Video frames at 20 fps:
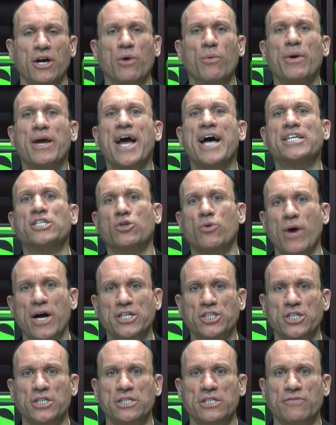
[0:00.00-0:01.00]
we ask
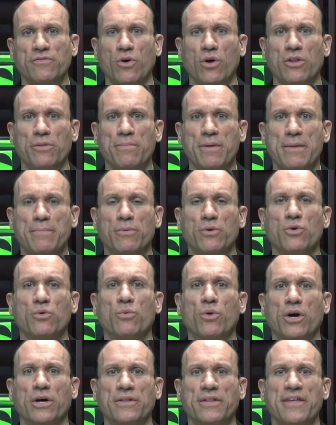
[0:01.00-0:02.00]
questions of all the people who
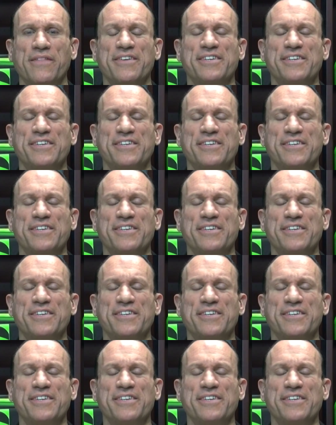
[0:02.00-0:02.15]
work there,